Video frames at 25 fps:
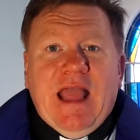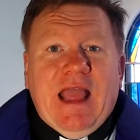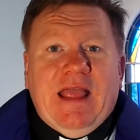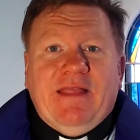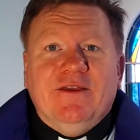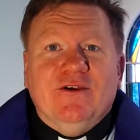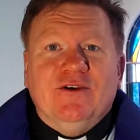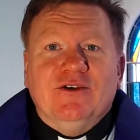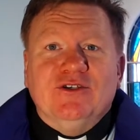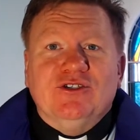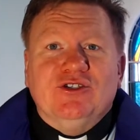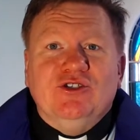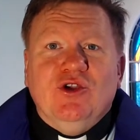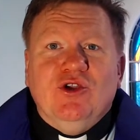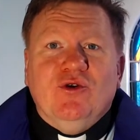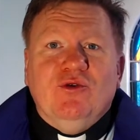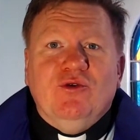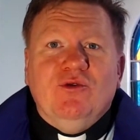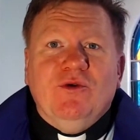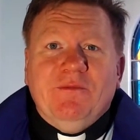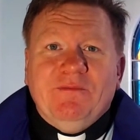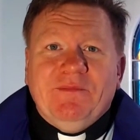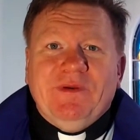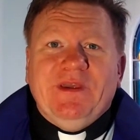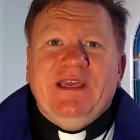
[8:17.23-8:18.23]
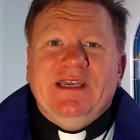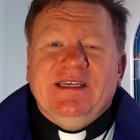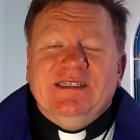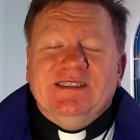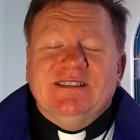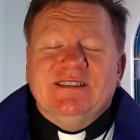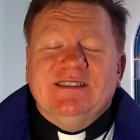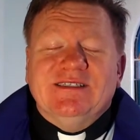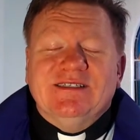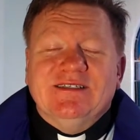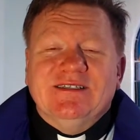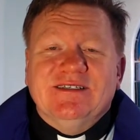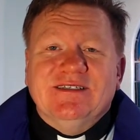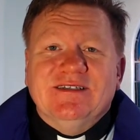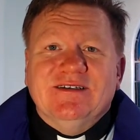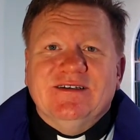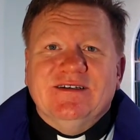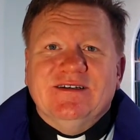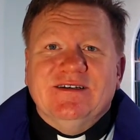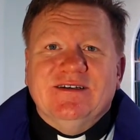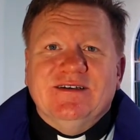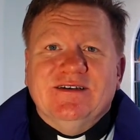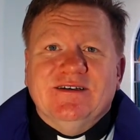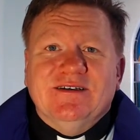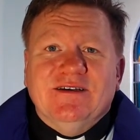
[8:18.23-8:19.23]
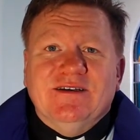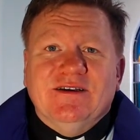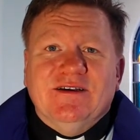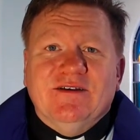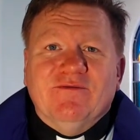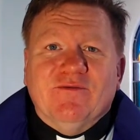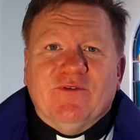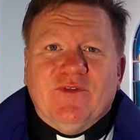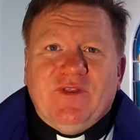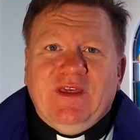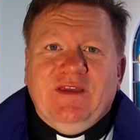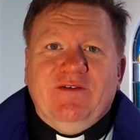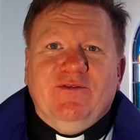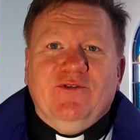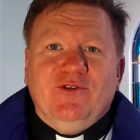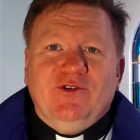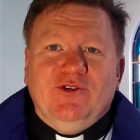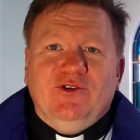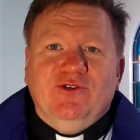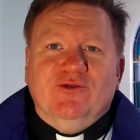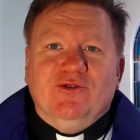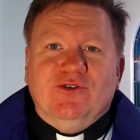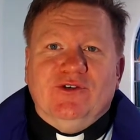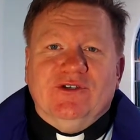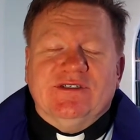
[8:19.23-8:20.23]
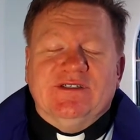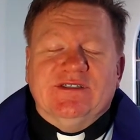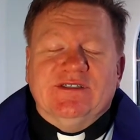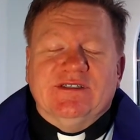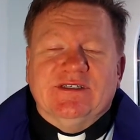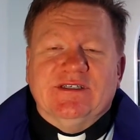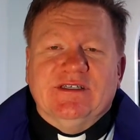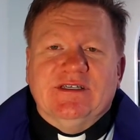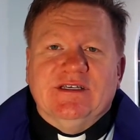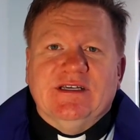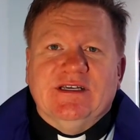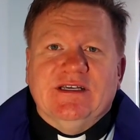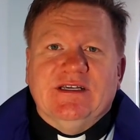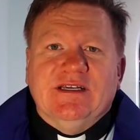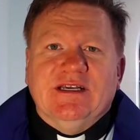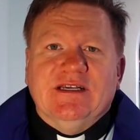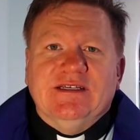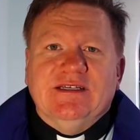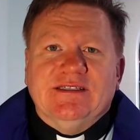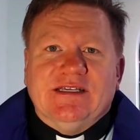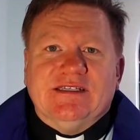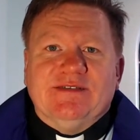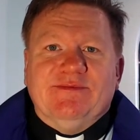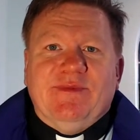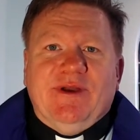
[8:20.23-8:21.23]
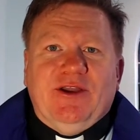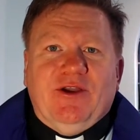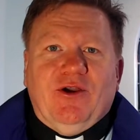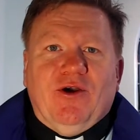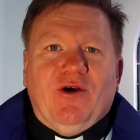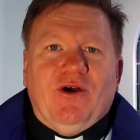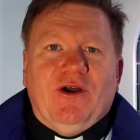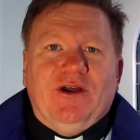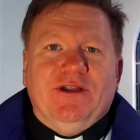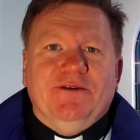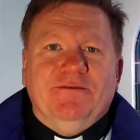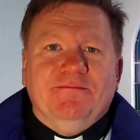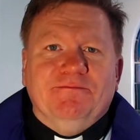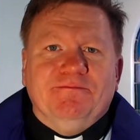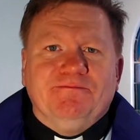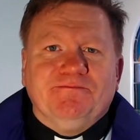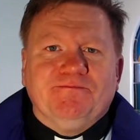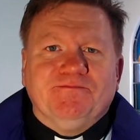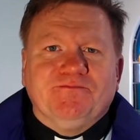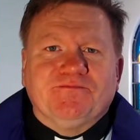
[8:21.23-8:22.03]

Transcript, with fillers: and there is no peace for the evildoers, says my God.